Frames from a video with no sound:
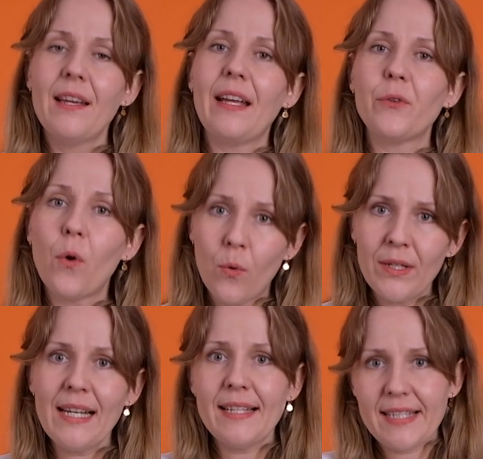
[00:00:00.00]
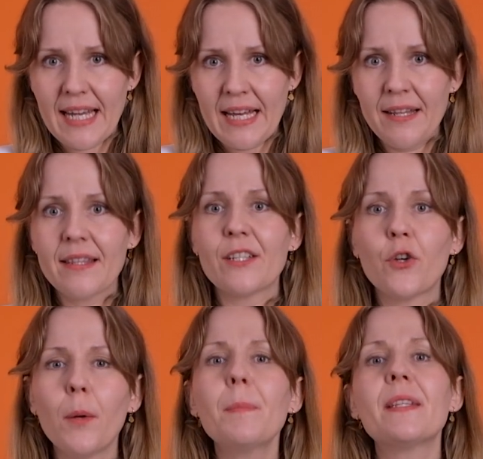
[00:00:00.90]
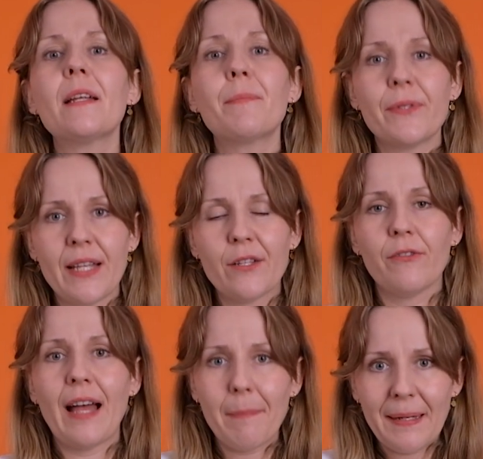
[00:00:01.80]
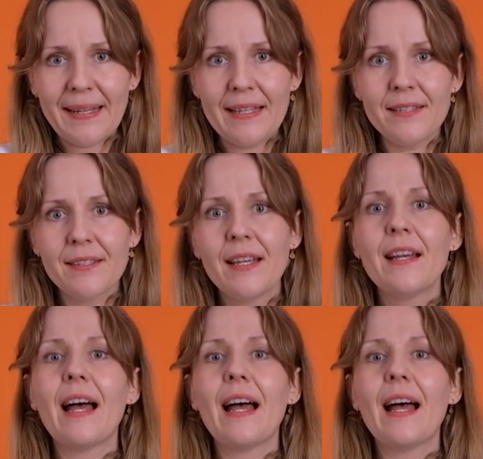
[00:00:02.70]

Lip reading: It only lets in the top 10% of applicants,